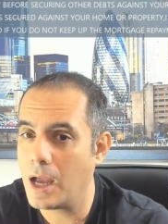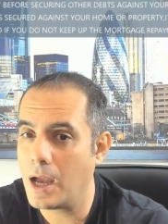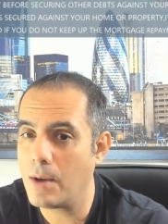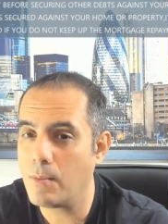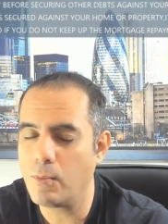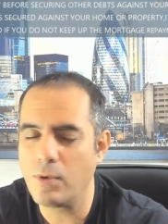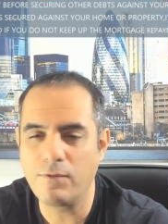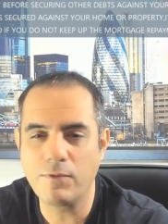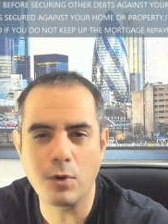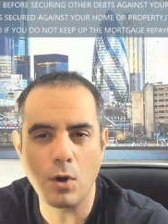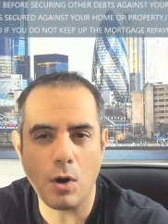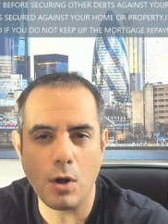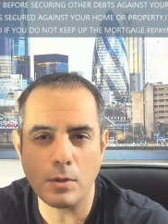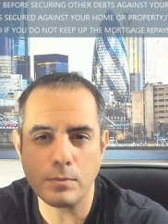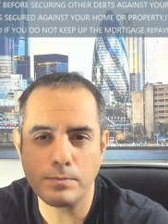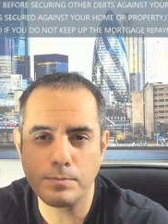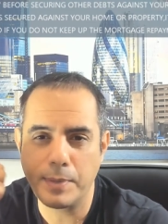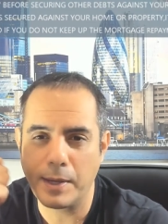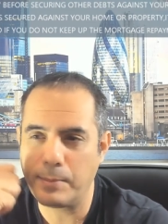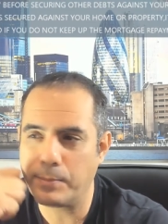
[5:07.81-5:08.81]
We've
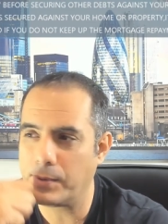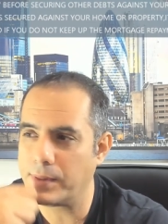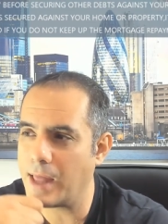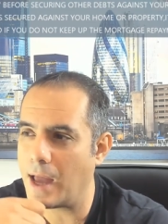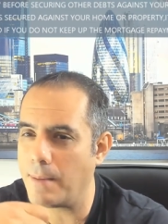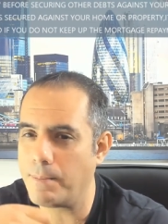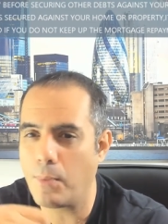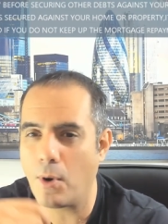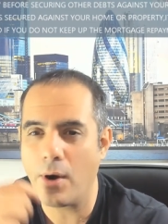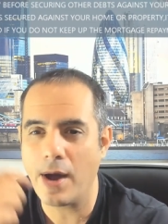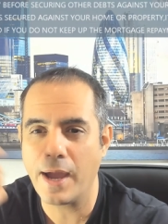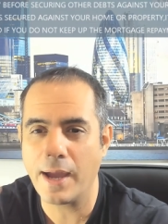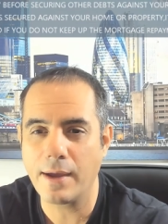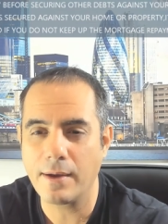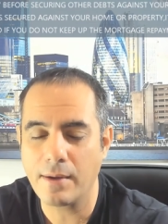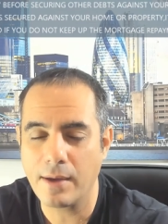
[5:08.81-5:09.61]
got people that are buying,